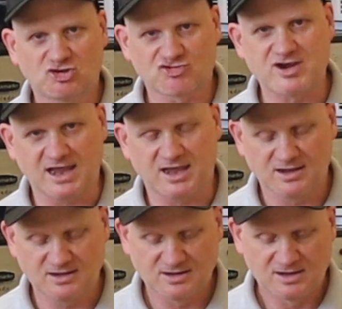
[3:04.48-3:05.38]
a trick.
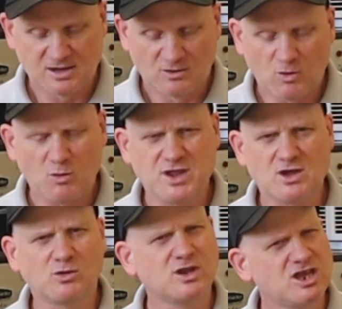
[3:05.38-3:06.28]
What we
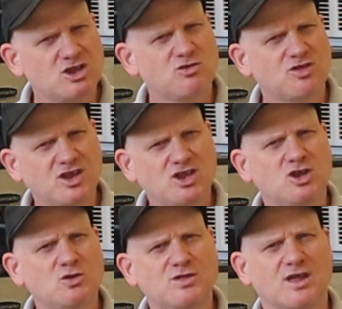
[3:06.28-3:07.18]
only used to
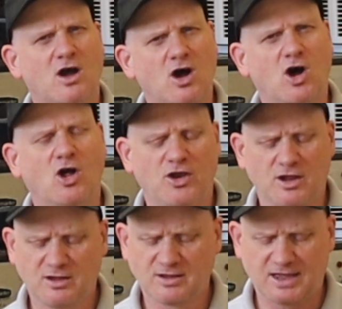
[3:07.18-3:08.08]
use it
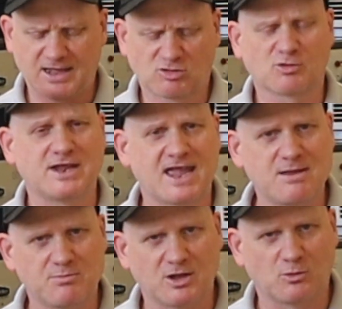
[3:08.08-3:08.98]
on
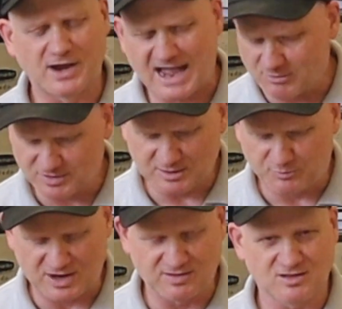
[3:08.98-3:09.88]
28 mil when I was an
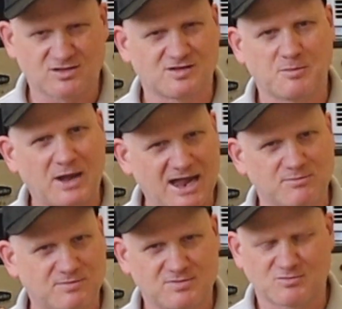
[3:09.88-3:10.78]
apprentice, because the
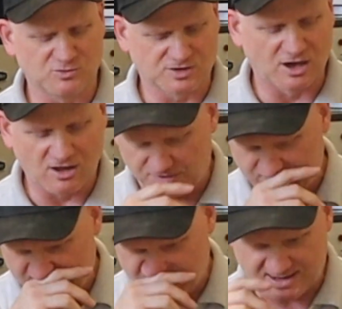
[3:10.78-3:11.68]
pipe was a lot
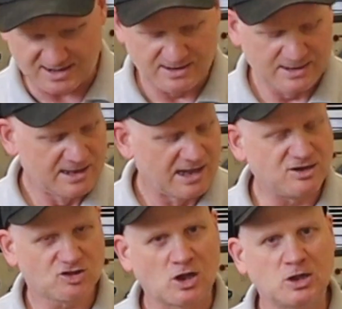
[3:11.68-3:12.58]
thicker then, and
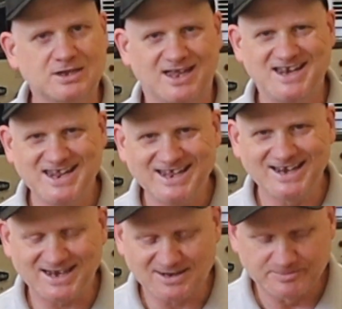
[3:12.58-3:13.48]
it's called
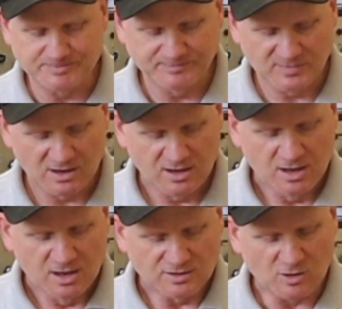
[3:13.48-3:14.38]
annealing.
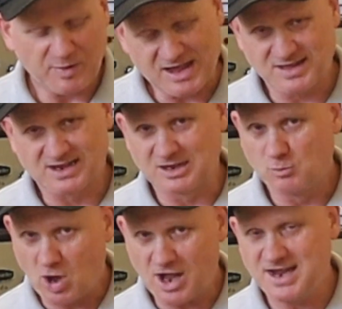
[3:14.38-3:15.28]
So basically
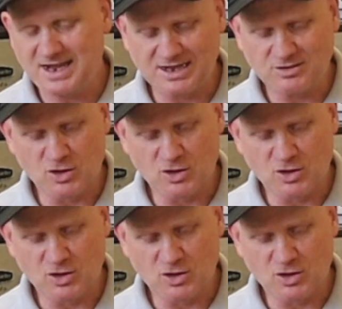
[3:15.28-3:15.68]
what annealing is